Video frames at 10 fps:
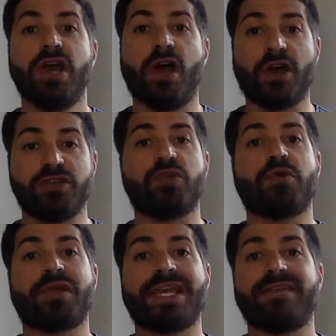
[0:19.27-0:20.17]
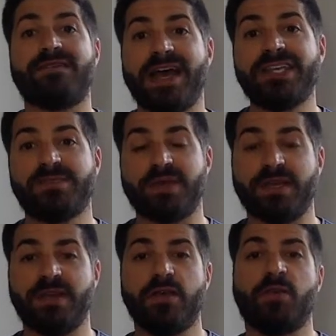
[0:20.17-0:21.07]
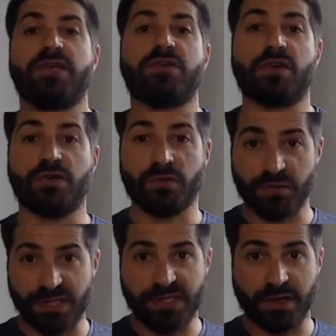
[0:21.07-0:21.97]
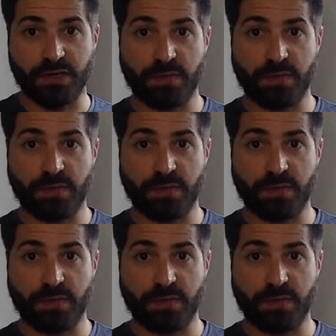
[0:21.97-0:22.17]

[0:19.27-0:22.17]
on your investment when you go to resell your